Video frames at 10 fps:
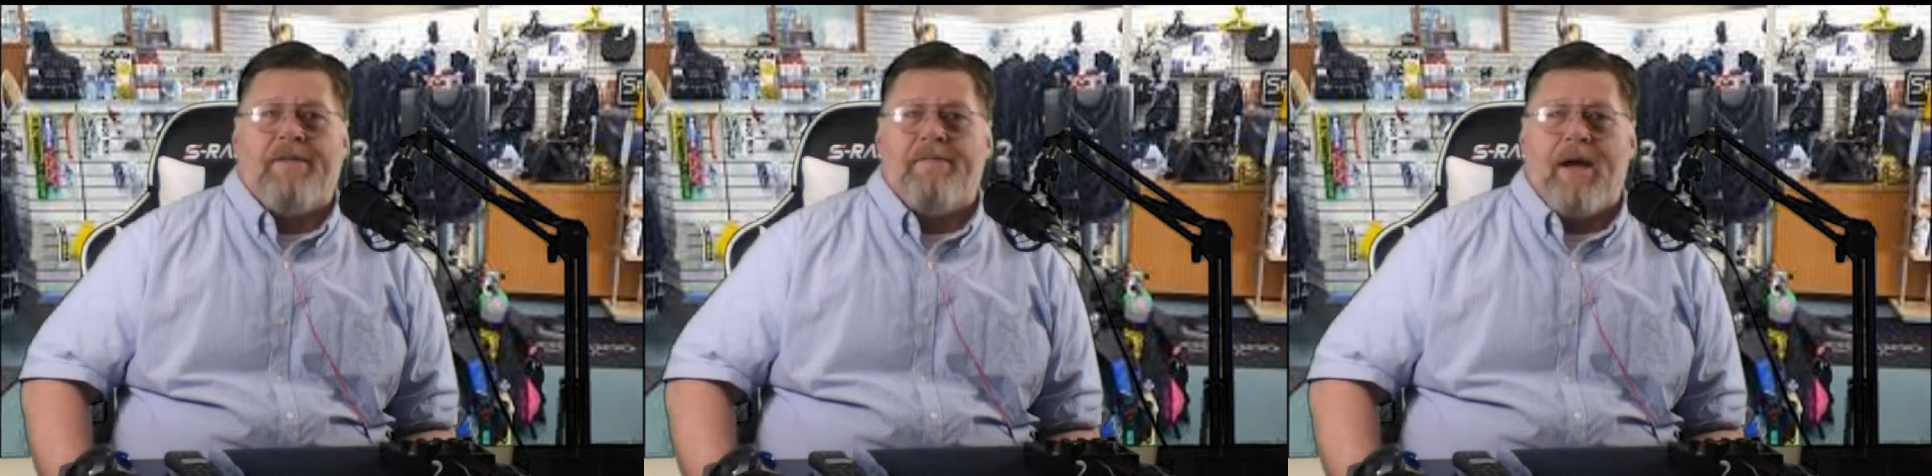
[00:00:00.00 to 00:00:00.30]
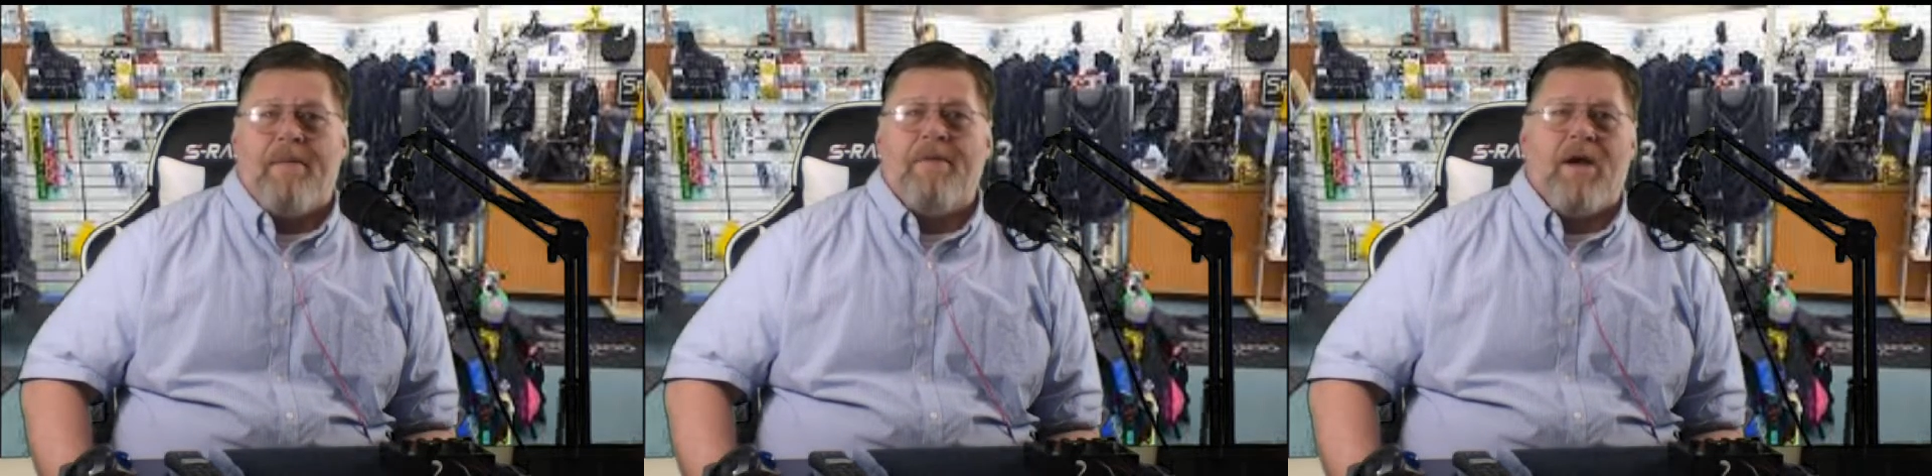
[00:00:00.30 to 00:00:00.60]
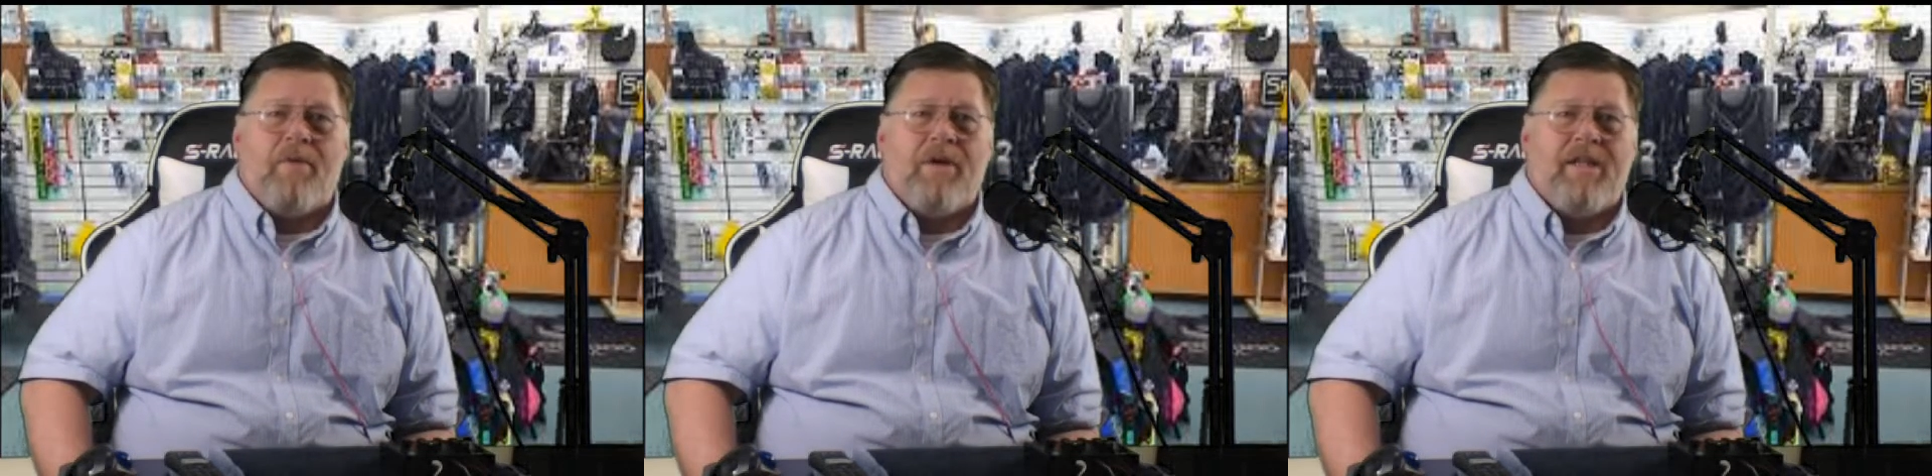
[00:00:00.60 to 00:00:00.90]
I'm
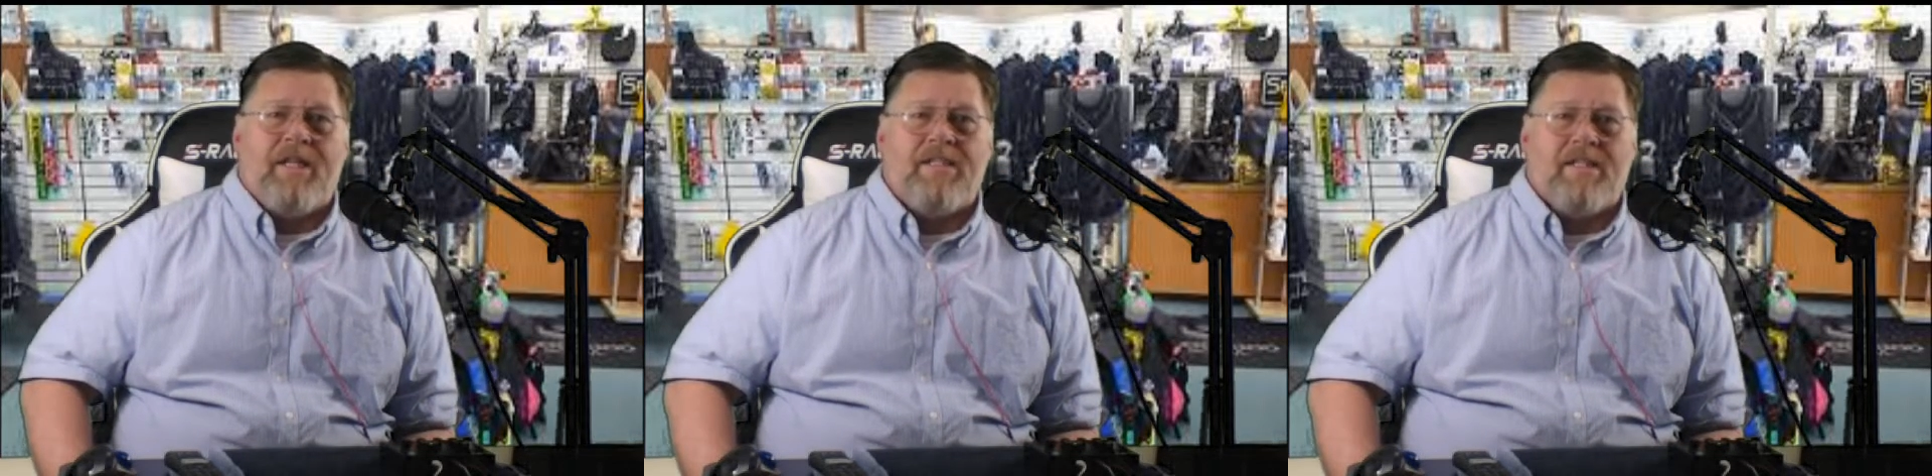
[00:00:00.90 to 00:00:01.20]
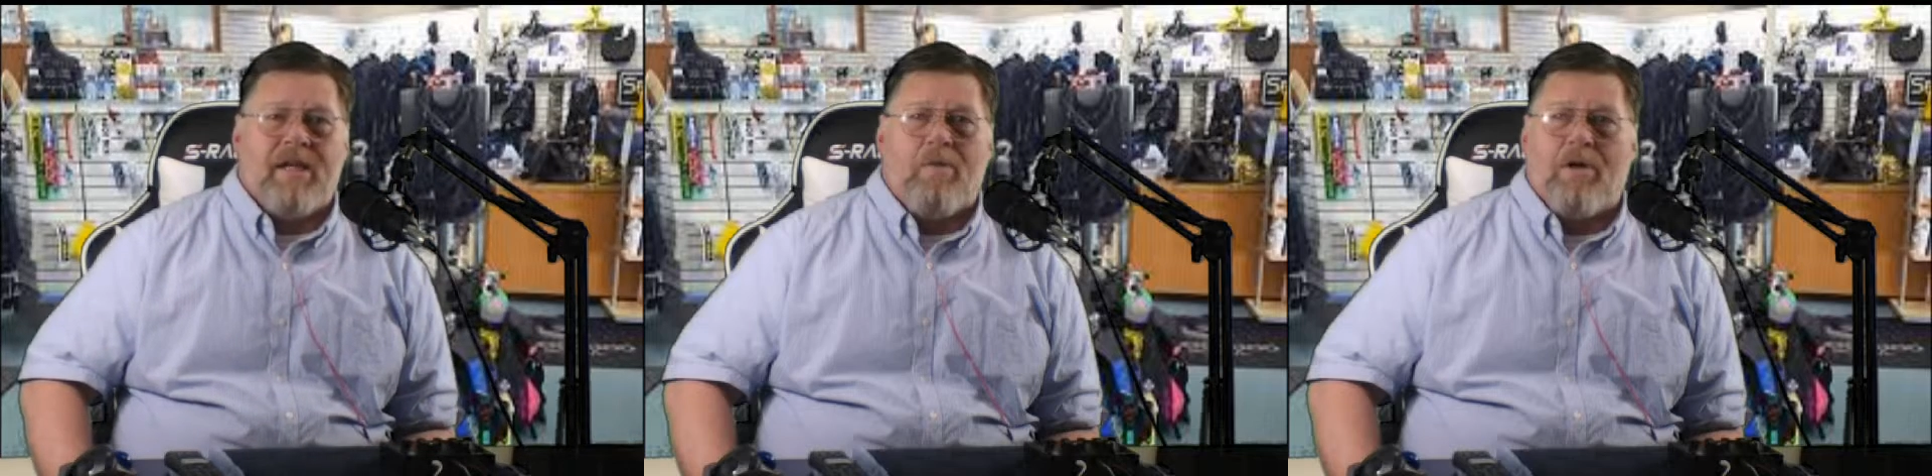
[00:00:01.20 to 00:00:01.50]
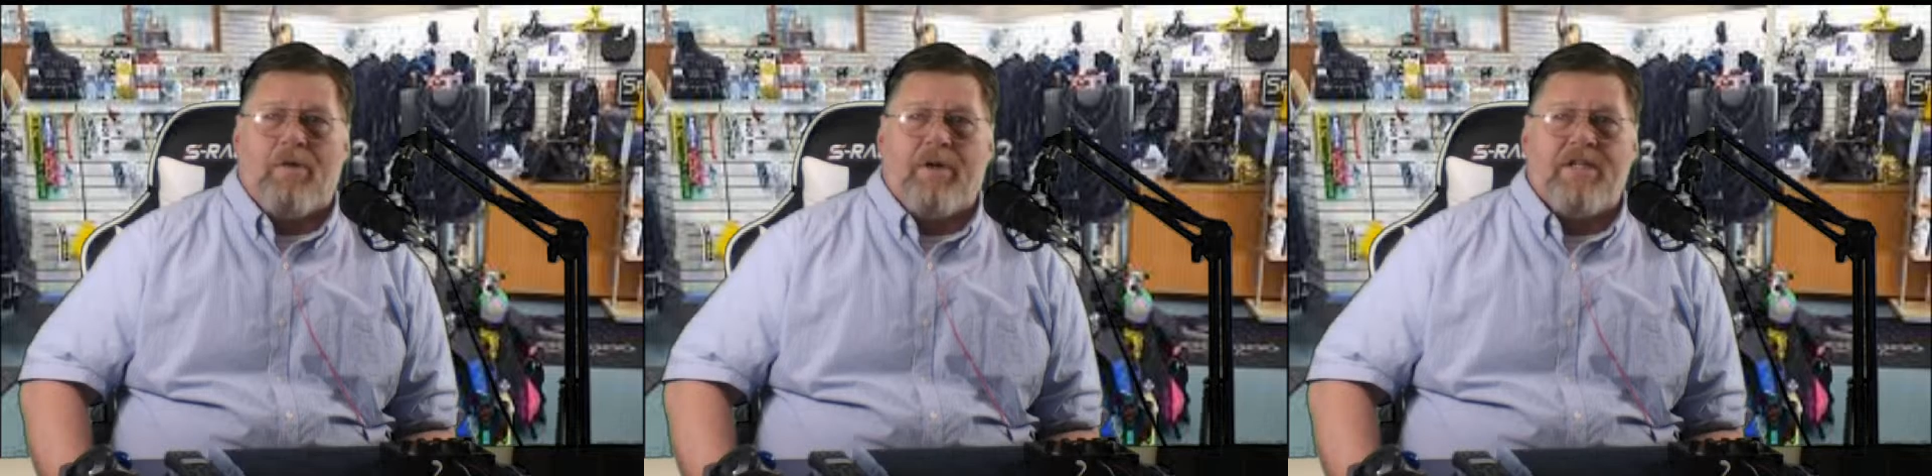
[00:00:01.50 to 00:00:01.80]
not one of these that I
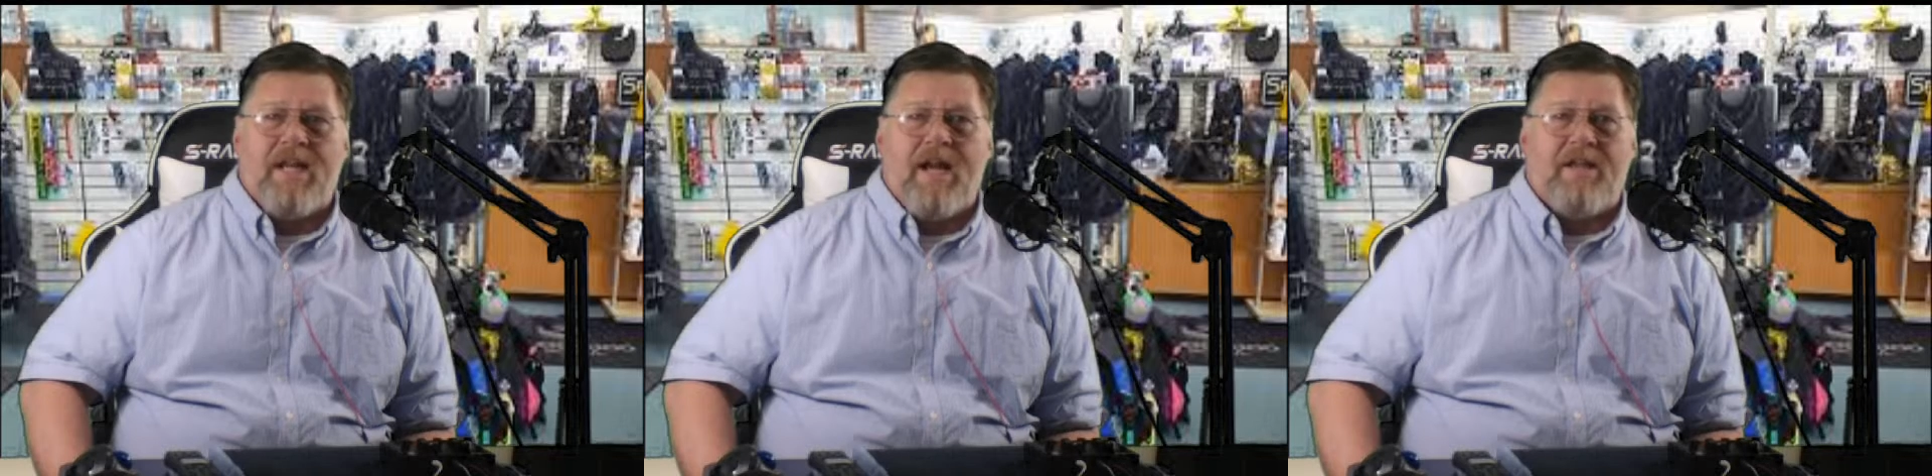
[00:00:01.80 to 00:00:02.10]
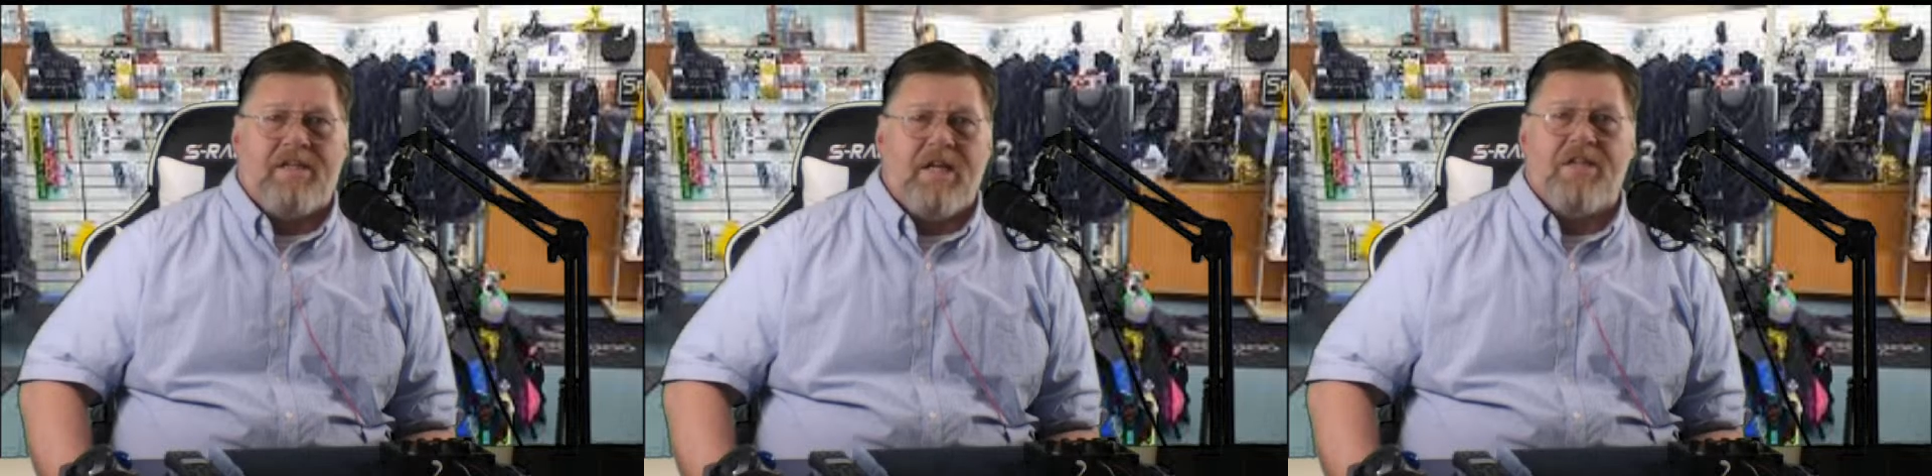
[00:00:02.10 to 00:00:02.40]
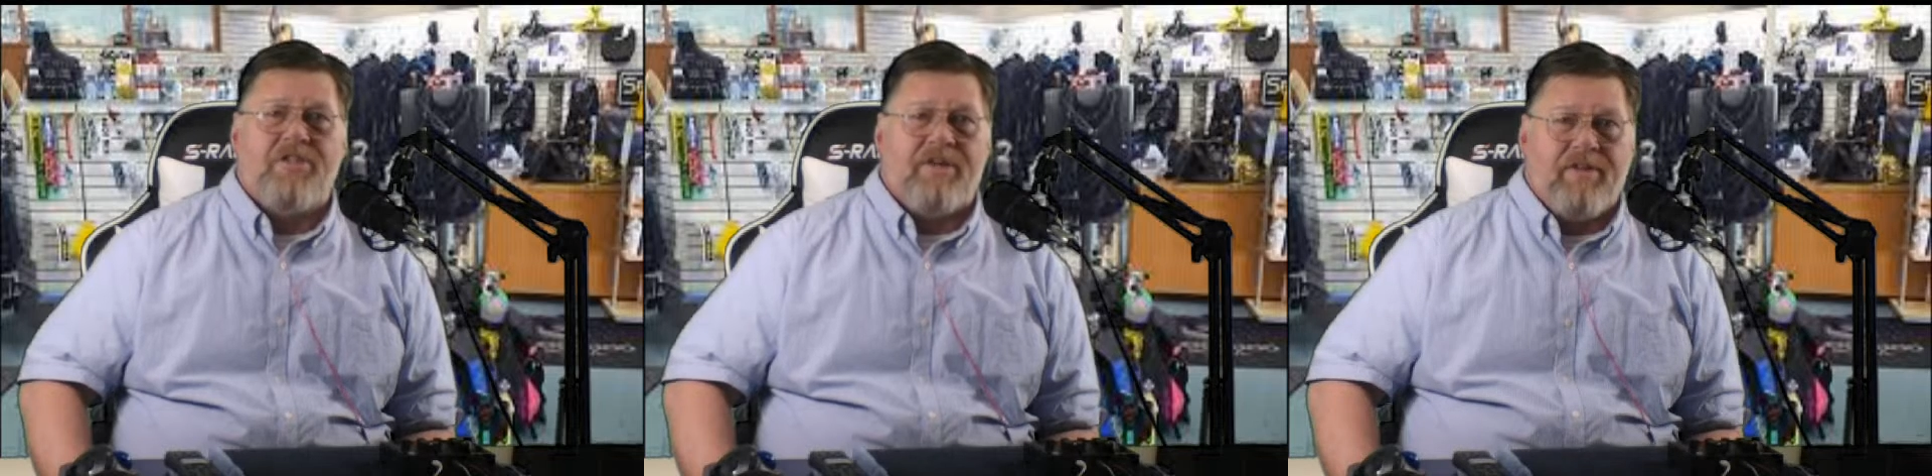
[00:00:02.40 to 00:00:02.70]
want to reach down and
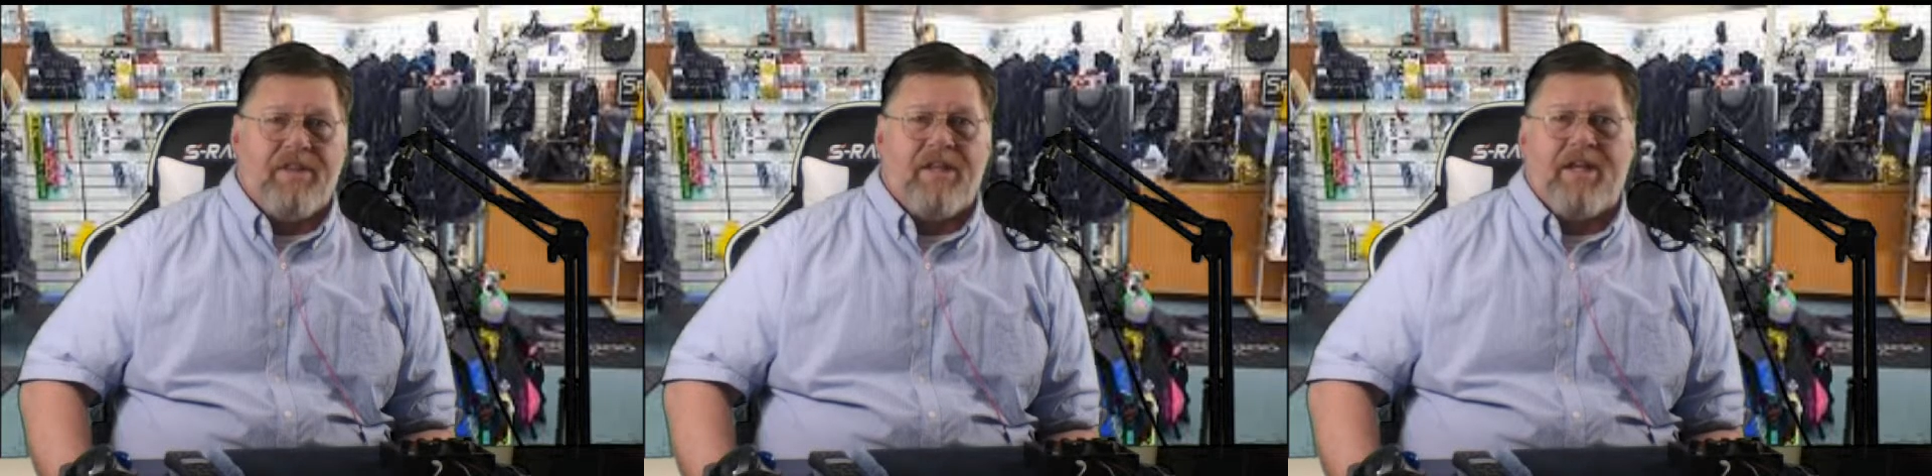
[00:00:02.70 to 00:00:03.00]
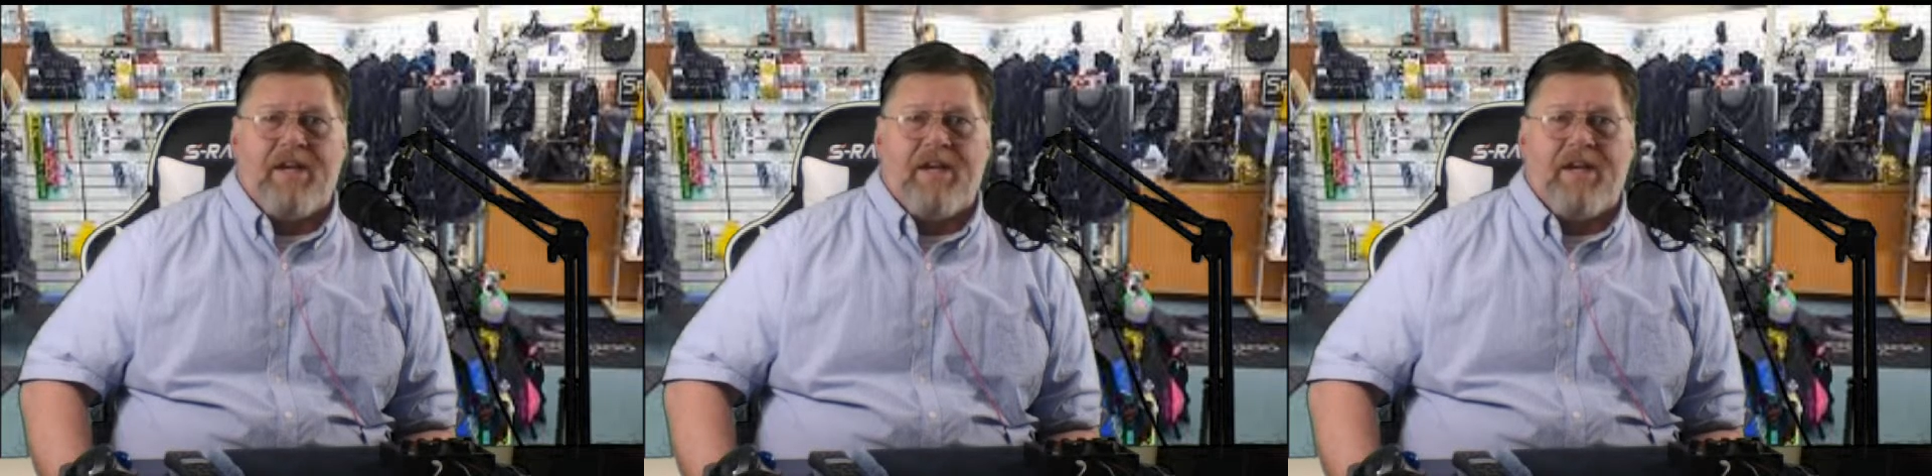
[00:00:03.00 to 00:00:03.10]
touch everything.